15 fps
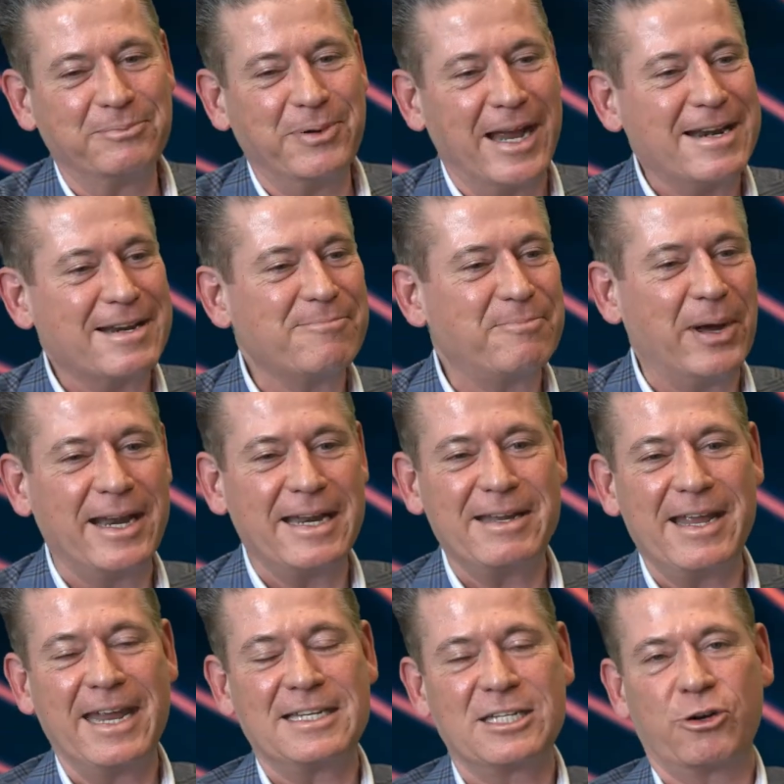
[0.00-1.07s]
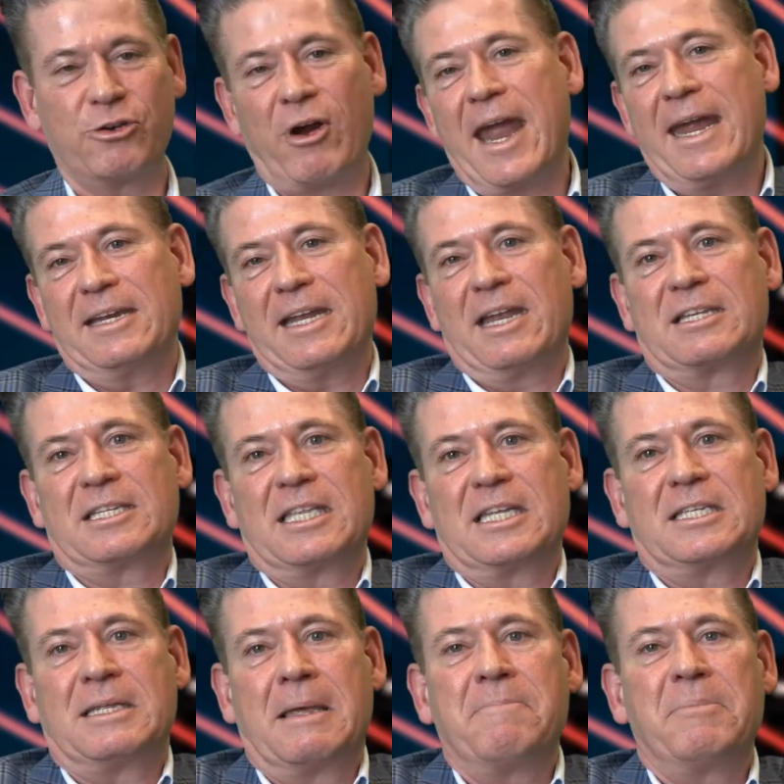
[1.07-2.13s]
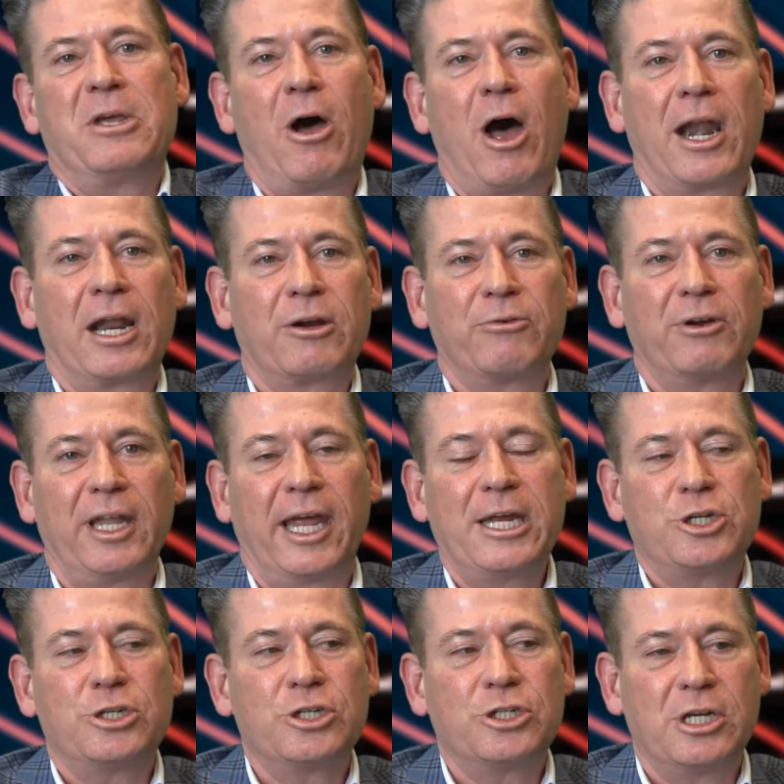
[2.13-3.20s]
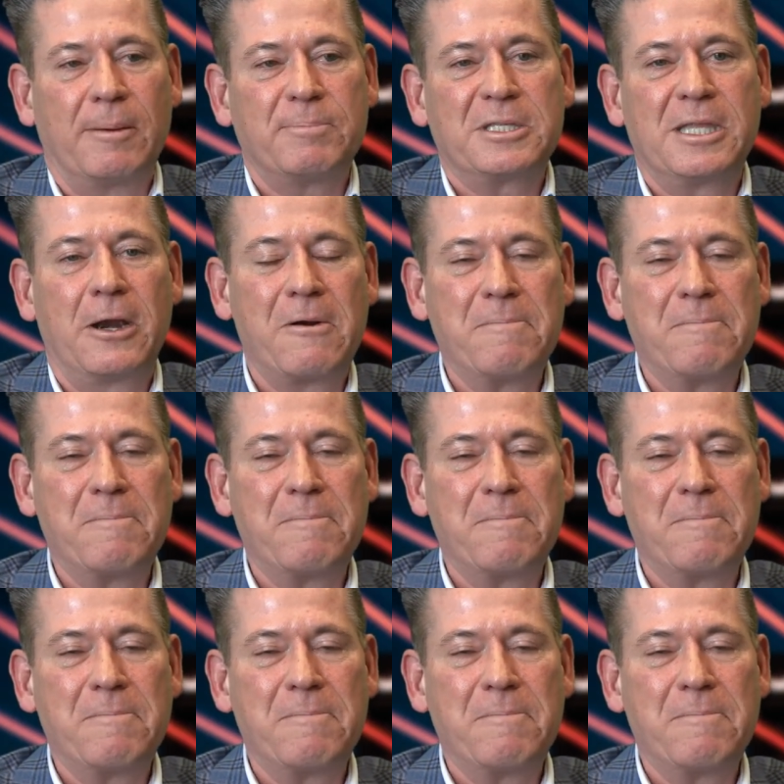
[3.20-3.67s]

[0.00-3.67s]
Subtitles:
But it's great. It's the symbiotic relationships that are